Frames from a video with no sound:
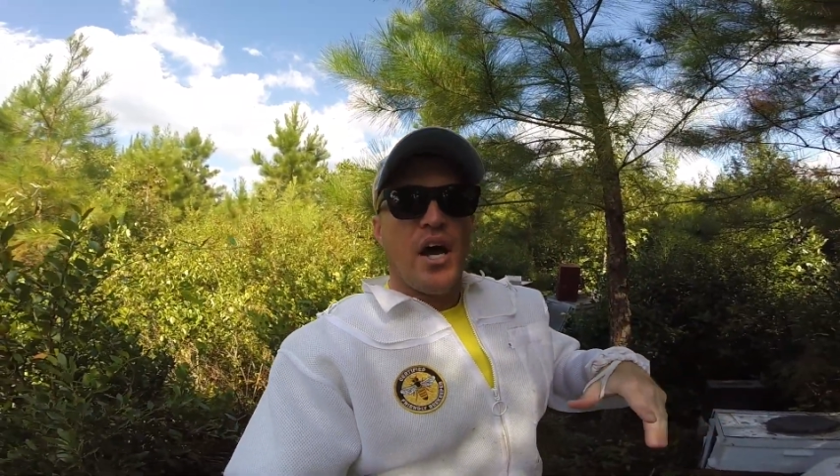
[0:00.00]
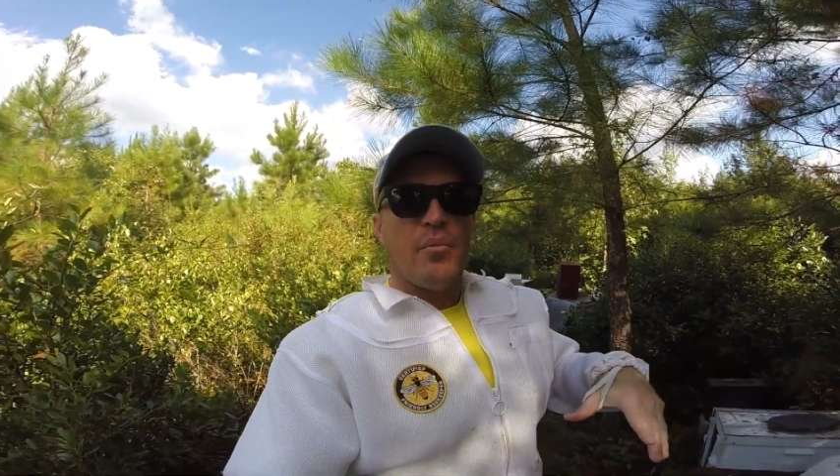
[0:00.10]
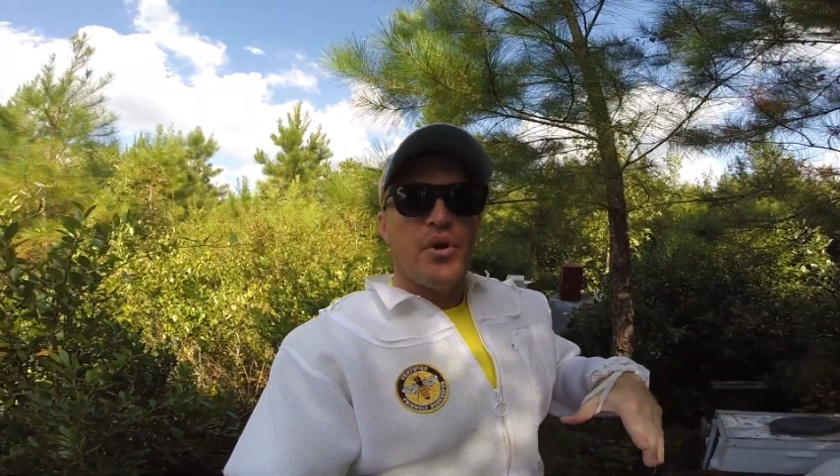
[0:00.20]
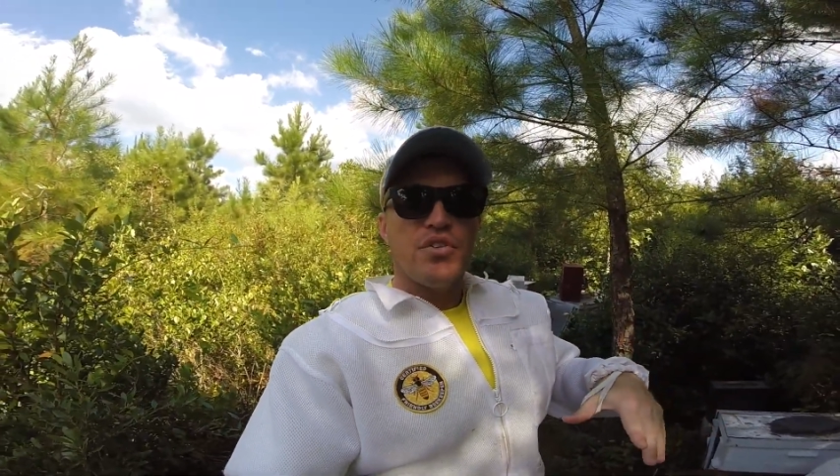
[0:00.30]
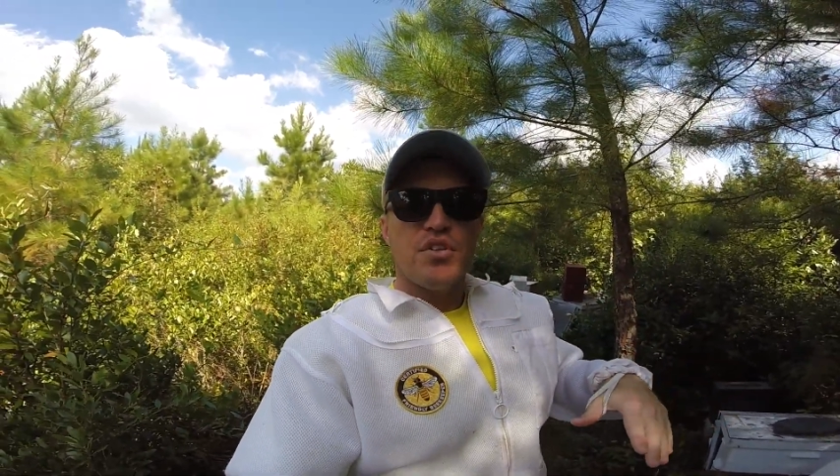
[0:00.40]

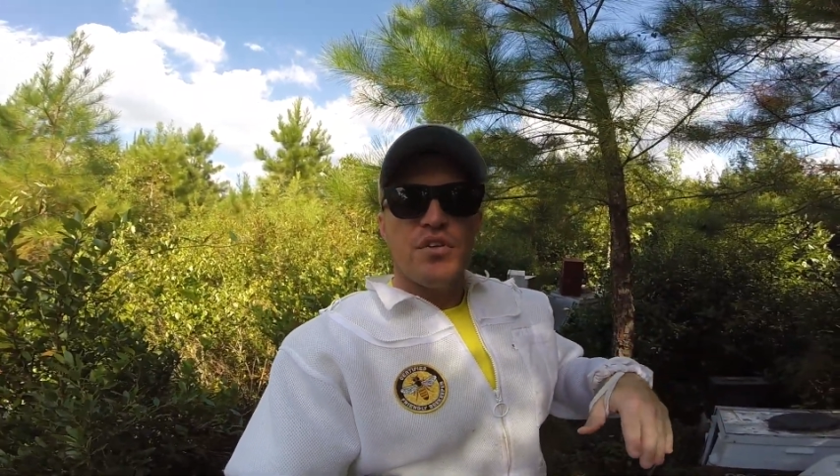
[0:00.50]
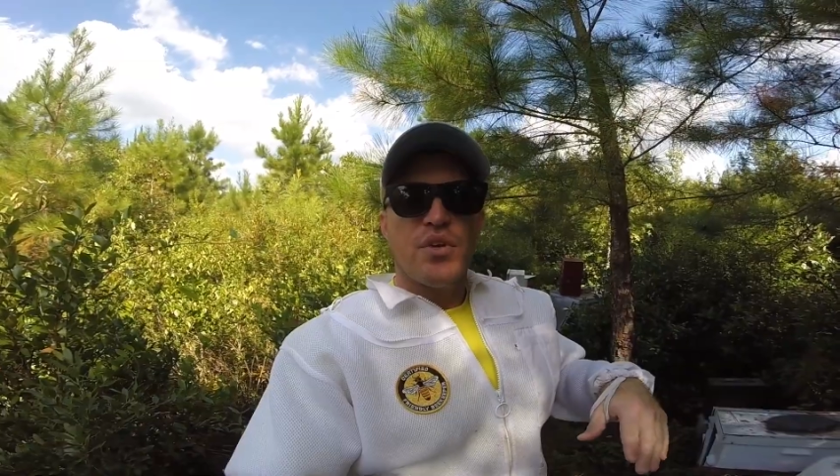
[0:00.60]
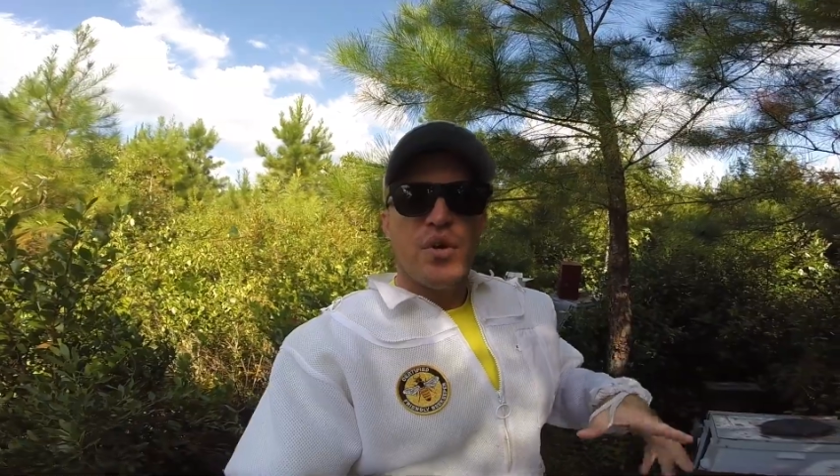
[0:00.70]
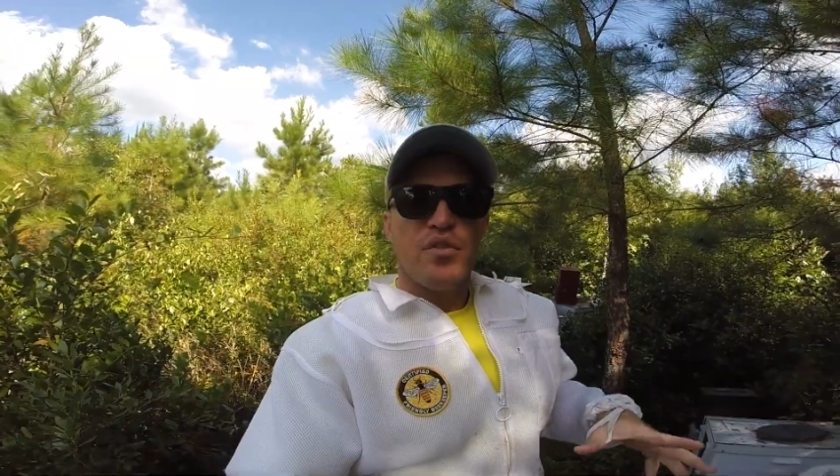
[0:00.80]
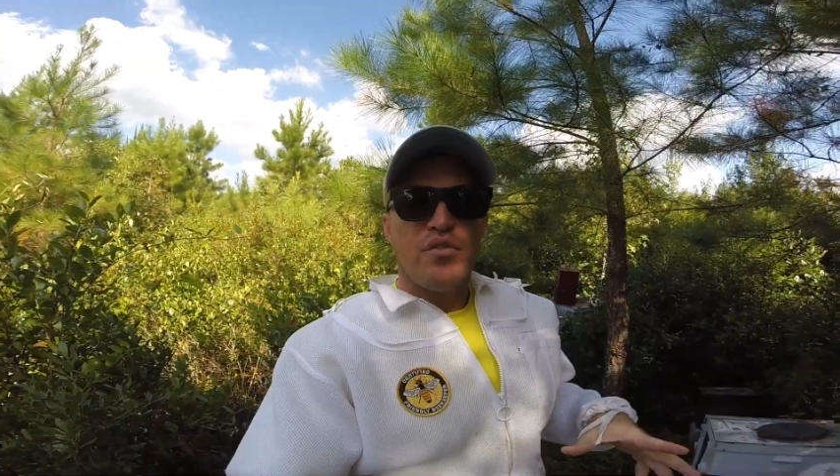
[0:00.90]
I'll post a
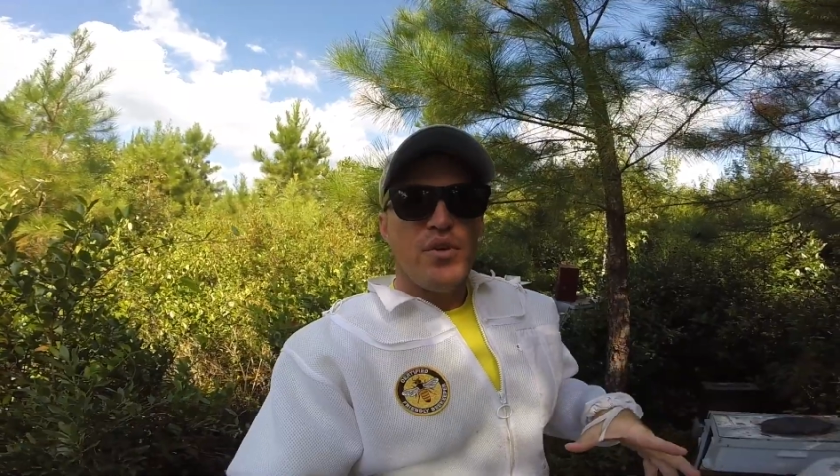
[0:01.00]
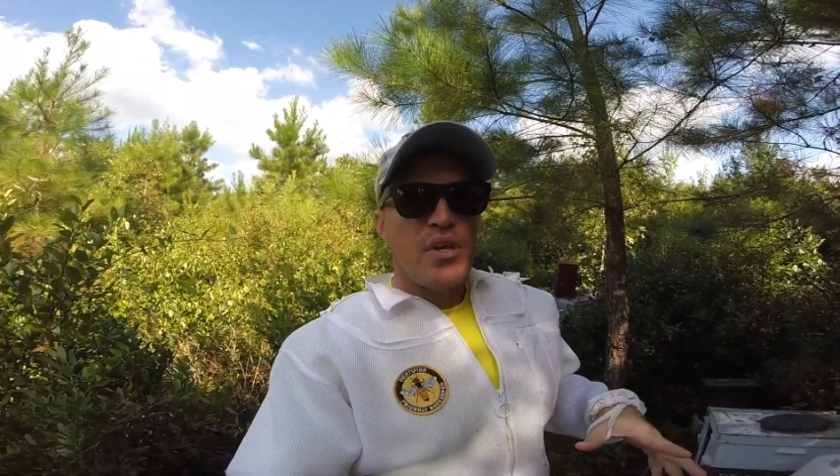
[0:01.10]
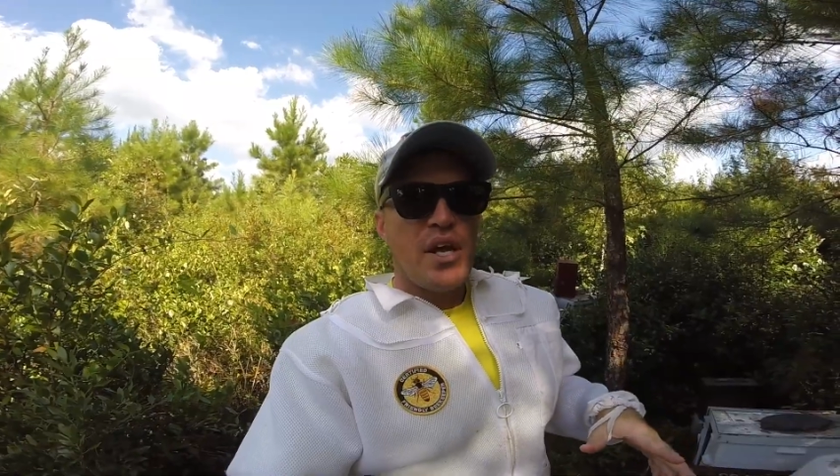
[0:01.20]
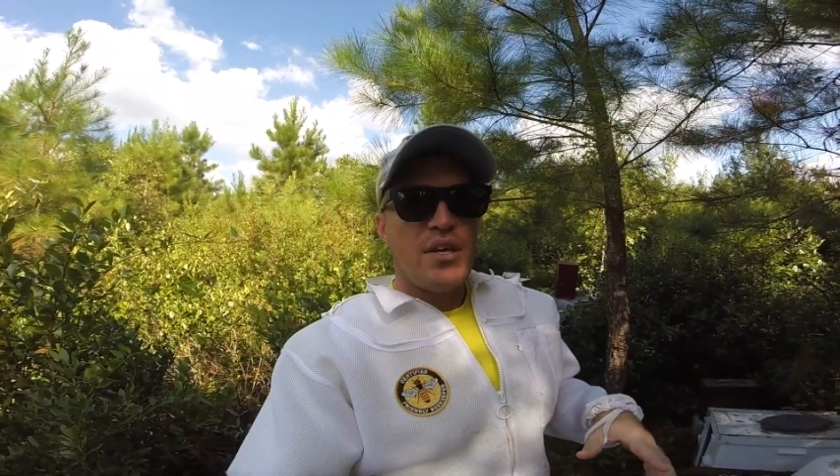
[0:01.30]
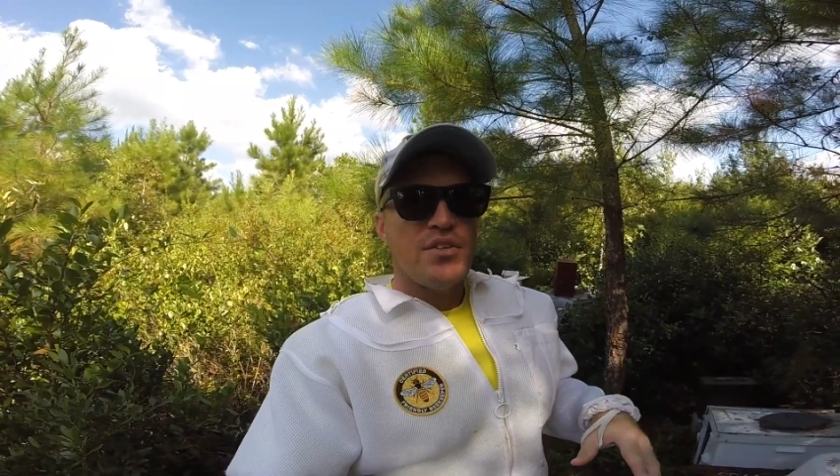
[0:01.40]
video every few
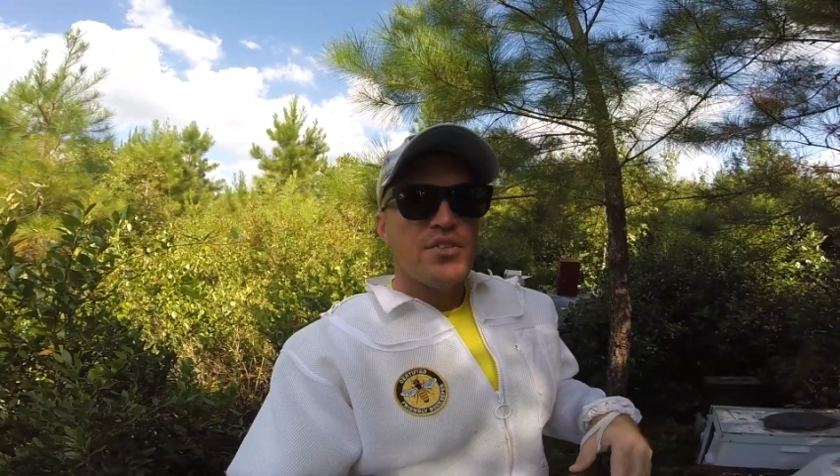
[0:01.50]
days,